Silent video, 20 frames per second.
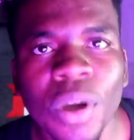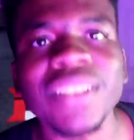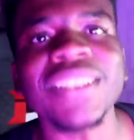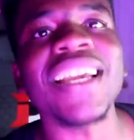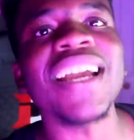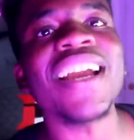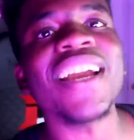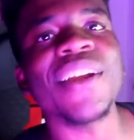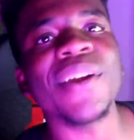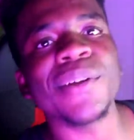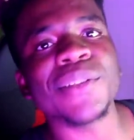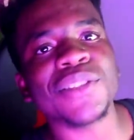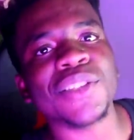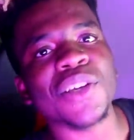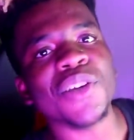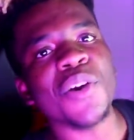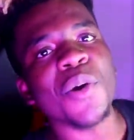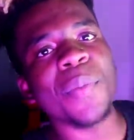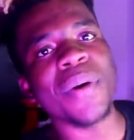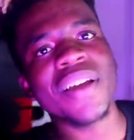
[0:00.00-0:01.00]
What's good,
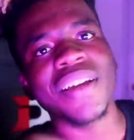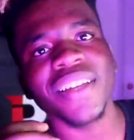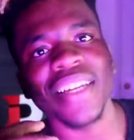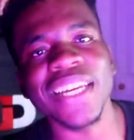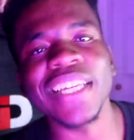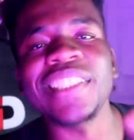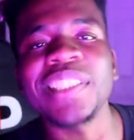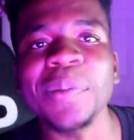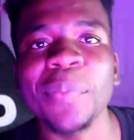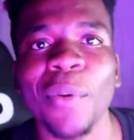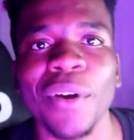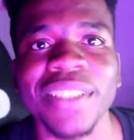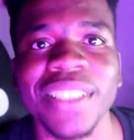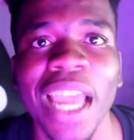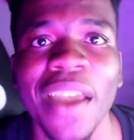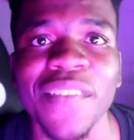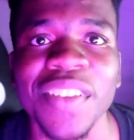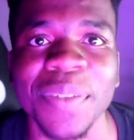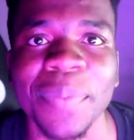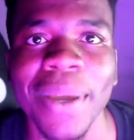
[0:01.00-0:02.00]
YouTube? It's your boy
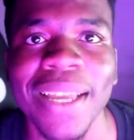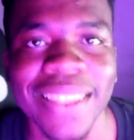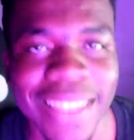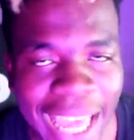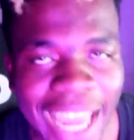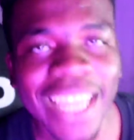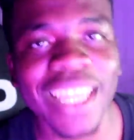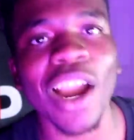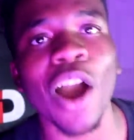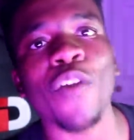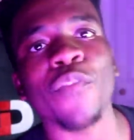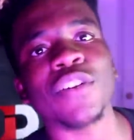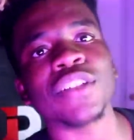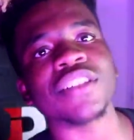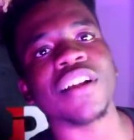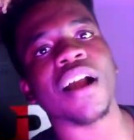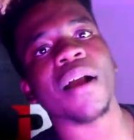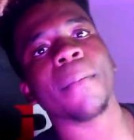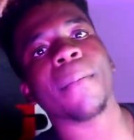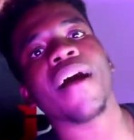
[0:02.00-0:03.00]
Davis, man. Thank y'all for
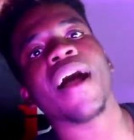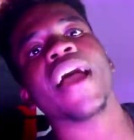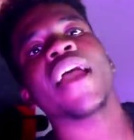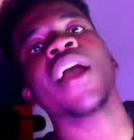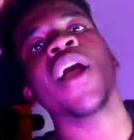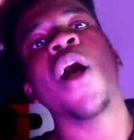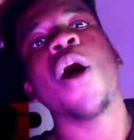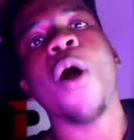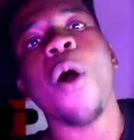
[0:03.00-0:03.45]
dropping by.